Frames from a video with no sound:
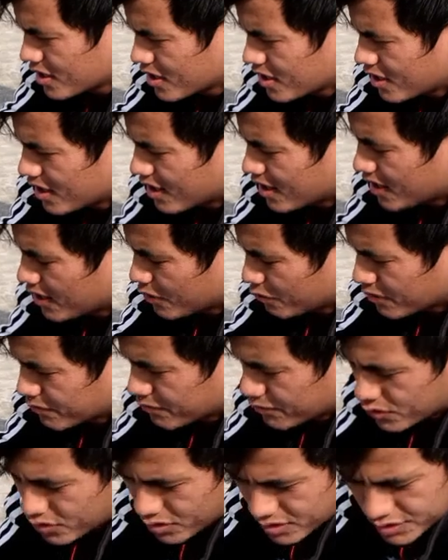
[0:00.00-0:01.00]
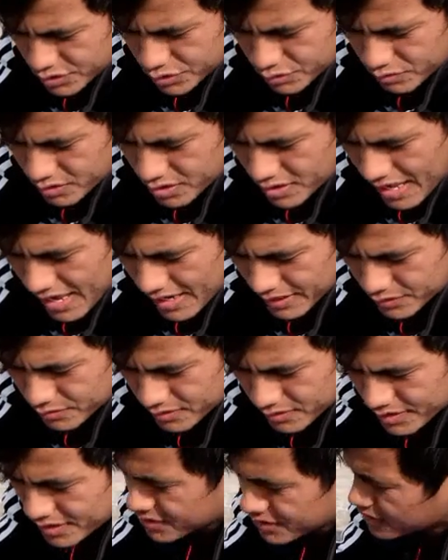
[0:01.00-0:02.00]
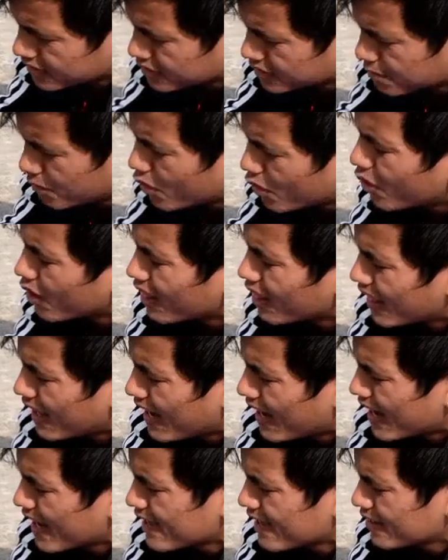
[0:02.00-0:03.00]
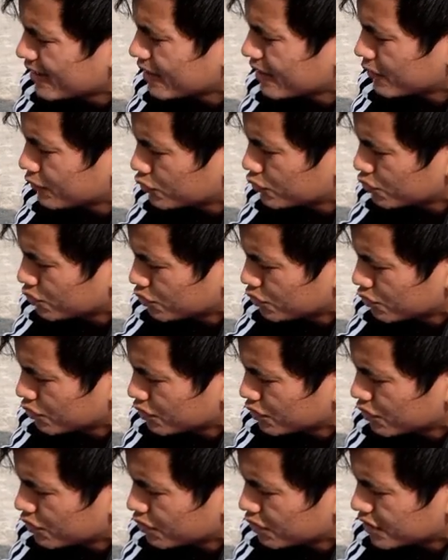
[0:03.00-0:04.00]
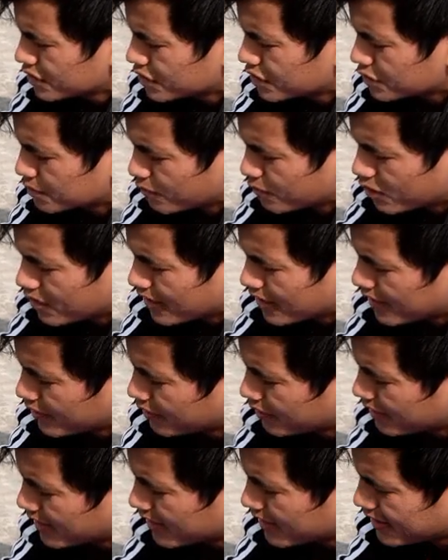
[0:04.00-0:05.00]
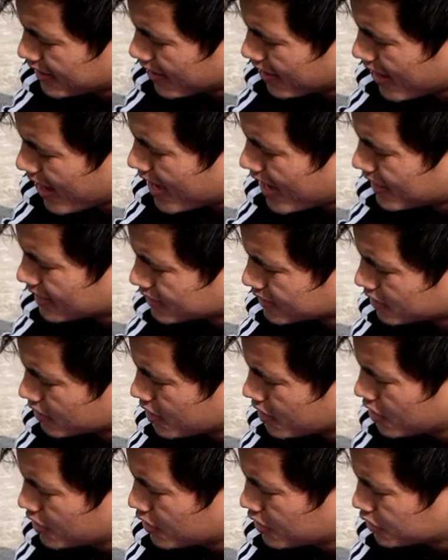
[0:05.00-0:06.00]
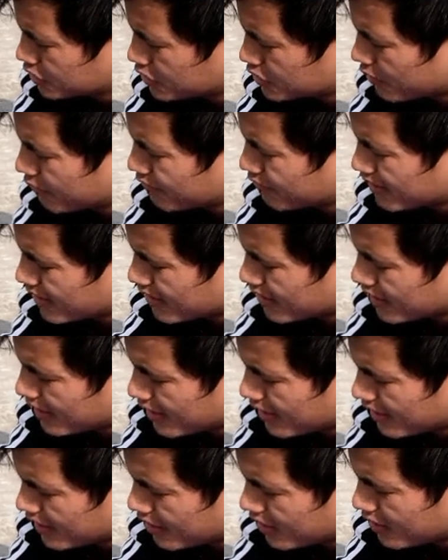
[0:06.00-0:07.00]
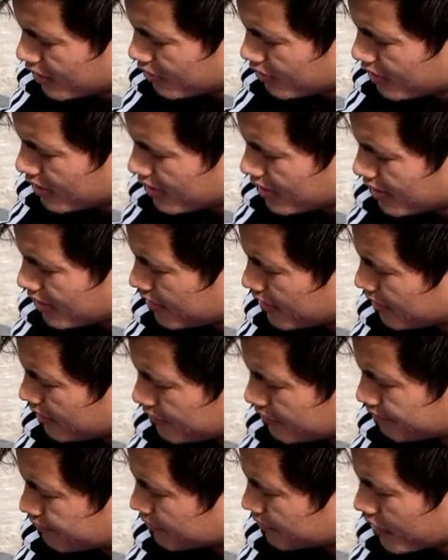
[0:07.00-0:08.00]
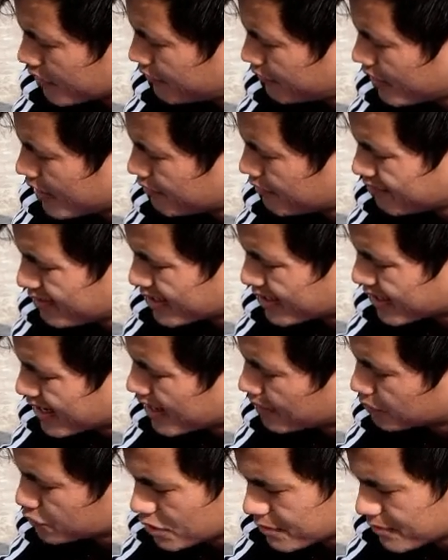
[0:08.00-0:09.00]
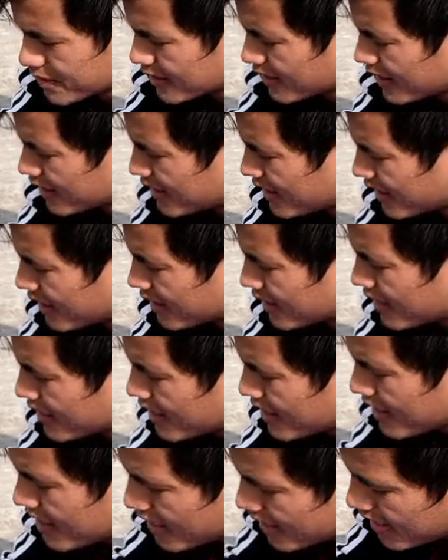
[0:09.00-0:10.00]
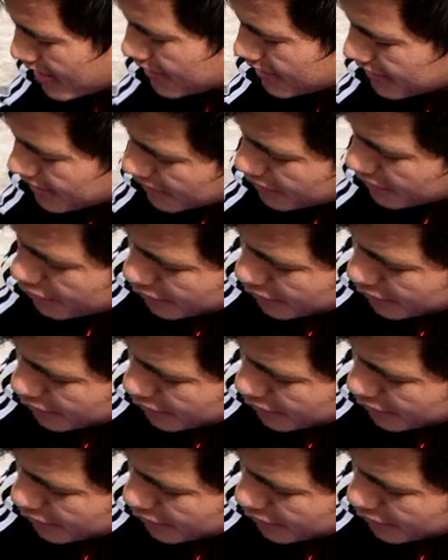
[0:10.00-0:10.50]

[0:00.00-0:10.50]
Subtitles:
what we call this one. Actually it's a small iron, it's a small iron, and it has some weight, like around like 500 grams, something like that. And then